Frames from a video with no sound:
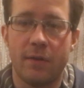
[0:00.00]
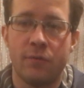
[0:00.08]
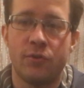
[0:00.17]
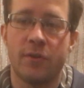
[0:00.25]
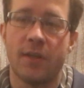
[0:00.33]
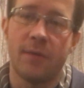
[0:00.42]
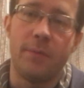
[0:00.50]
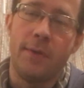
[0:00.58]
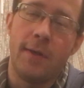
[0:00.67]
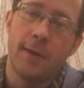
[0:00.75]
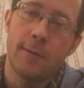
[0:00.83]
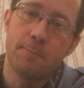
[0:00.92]
Notion
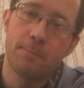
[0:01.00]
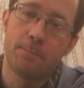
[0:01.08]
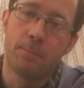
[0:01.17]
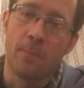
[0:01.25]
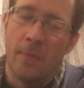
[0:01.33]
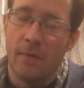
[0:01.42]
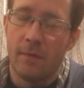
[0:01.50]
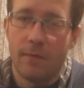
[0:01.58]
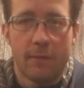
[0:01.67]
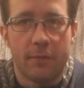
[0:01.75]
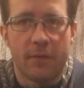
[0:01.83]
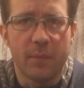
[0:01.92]
IPA.
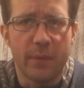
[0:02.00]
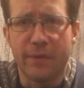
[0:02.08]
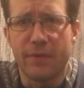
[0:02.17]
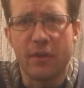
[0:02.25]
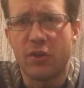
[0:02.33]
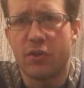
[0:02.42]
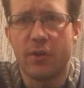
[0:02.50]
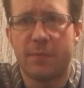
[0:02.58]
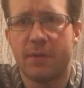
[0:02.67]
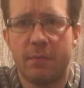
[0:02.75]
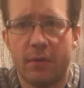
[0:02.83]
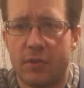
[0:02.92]
For some reason they
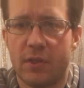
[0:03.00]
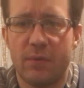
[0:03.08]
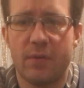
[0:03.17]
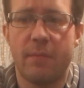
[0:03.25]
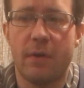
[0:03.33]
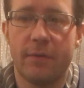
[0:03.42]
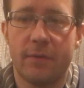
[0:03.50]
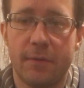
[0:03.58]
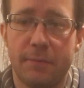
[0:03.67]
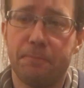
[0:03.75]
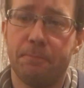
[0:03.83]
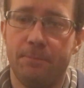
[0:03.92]
shipped a bunch out to
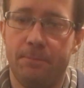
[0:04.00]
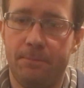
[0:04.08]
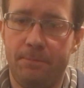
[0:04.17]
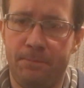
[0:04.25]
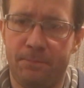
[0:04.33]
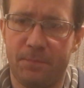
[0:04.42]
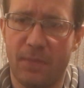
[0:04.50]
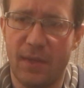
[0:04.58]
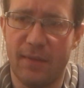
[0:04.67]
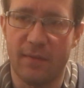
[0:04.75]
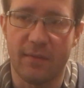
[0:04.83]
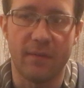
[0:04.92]
Boston.
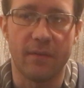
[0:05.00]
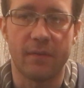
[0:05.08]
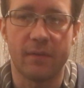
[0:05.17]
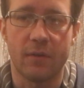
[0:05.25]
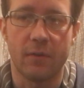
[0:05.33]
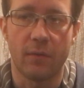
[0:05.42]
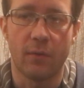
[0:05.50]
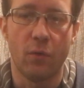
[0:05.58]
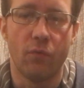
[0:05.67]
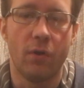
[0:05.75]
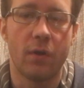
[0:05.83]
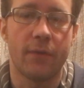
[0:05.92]
This is called So
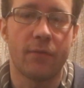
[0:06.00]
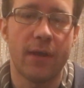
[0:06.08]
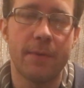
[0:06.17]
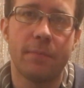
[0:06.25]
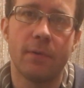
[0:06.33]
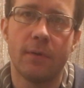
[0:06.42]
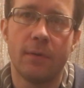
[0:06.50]
Wrong It's Ripe.